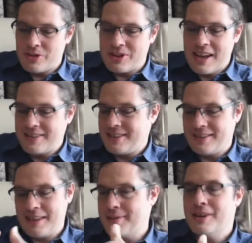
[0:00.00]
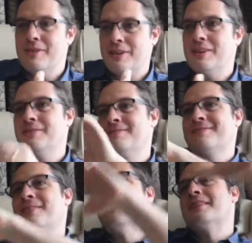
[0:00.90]
suggestion the observer
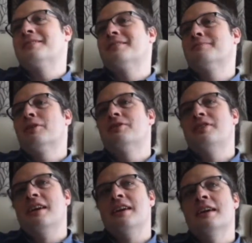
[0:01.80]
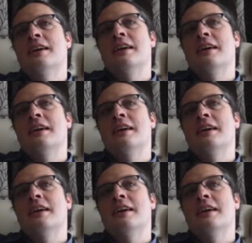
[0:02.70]
affects the cosmology.